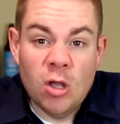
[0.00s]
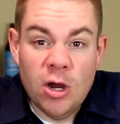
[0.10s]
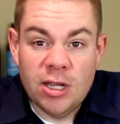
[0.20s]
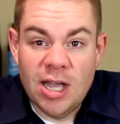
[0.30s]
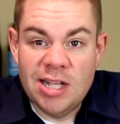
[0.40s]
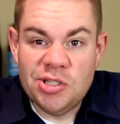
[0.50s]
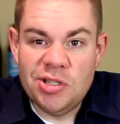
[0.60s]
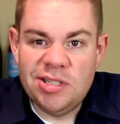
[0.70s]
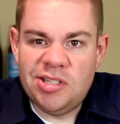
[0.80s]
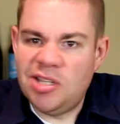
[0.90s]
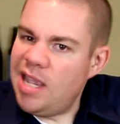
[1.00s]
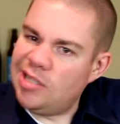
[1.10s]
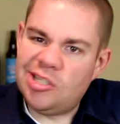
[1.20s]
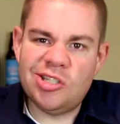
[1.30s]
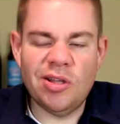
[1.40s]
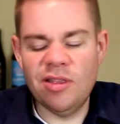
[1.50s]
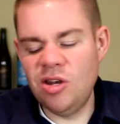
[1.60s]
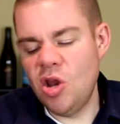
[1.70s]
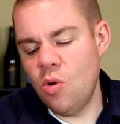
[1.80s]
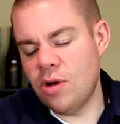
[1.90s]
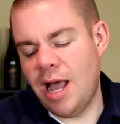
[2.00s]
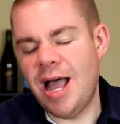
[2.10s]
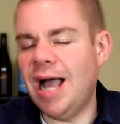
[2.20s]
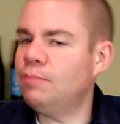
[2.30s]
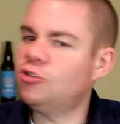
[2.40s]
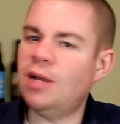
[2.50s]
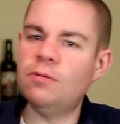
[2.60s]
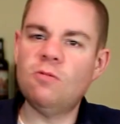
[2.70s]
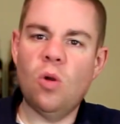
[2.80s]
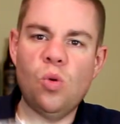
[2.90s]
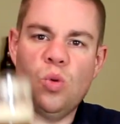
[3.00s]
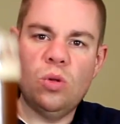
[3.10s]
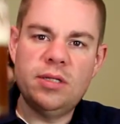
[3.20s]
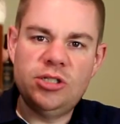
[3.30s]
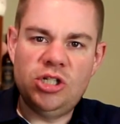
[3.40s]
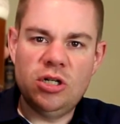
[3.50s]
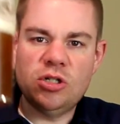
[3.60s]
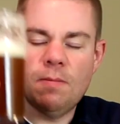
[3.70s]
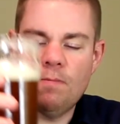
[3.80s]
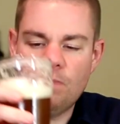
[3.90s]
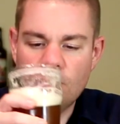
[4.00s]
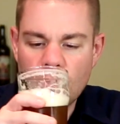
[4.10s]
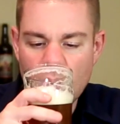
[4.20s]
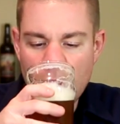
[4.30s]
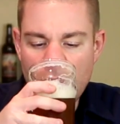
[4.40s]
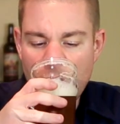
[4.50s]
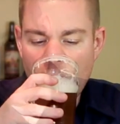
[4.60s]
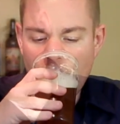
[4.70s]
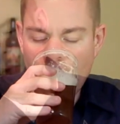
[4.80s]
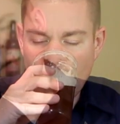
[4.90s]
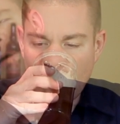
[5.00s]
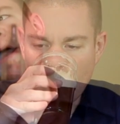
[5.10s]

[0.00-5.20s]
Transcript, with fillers: All right guys, so the taste on the Noda Hop Drop and Roll. Cheers. Oh